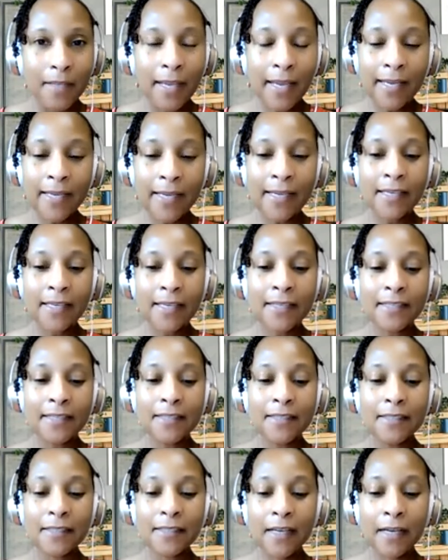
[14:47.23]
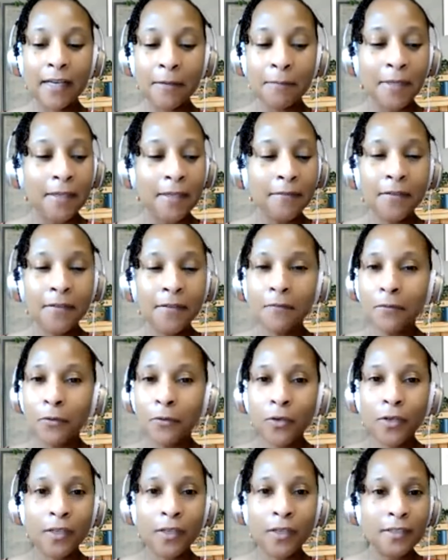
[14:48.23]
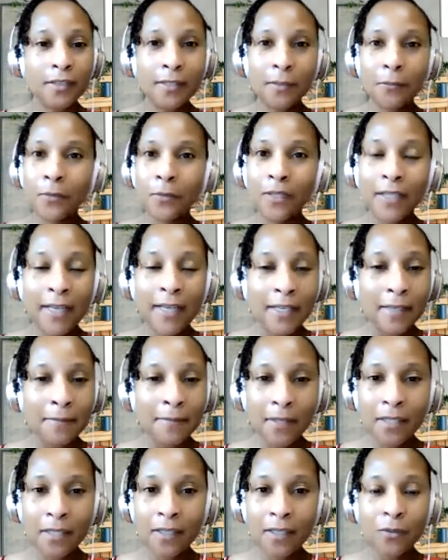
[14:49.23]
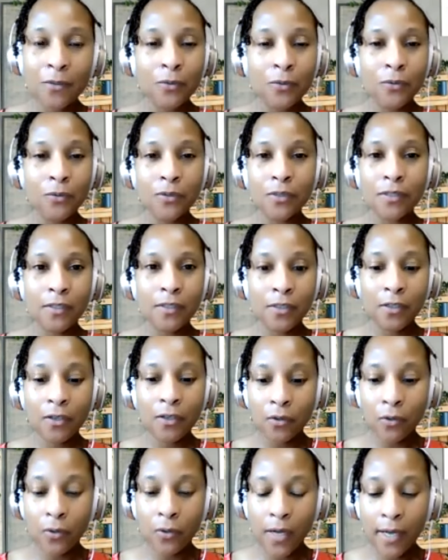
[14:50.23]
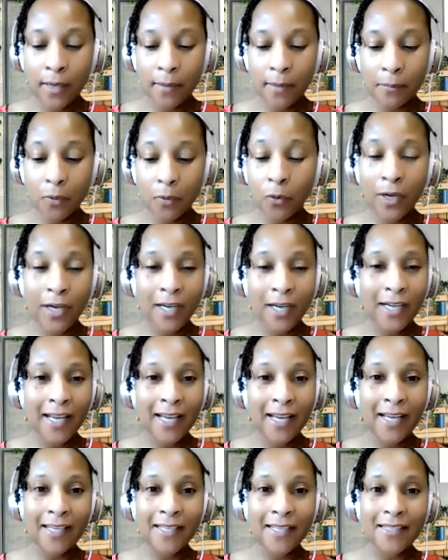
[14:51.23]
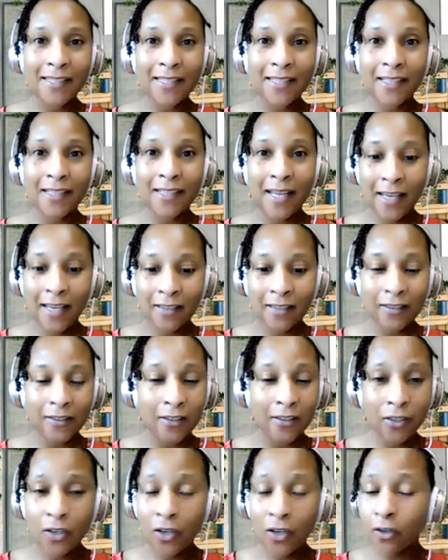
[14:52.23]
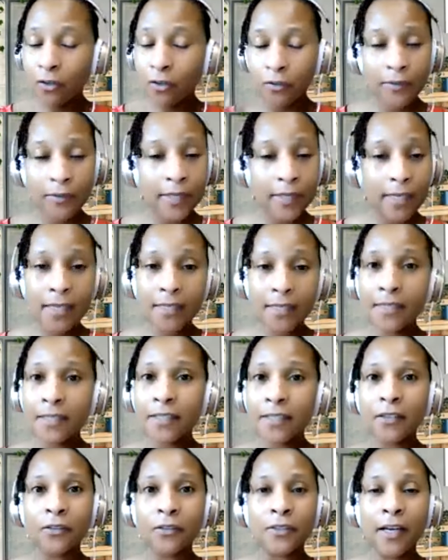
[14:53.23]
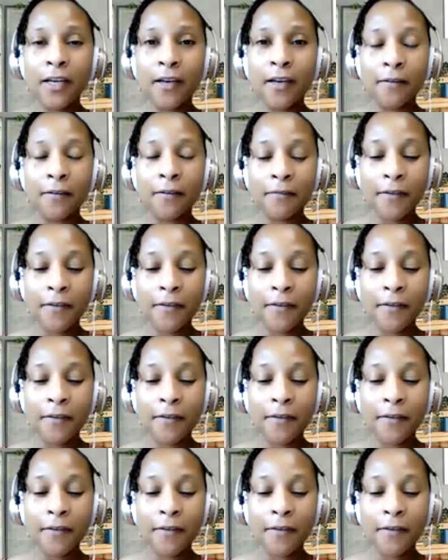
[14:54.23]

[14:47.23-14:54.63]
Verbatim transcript: And um, even for someone like me who's, you know, um, organized and analytical, it's still tough.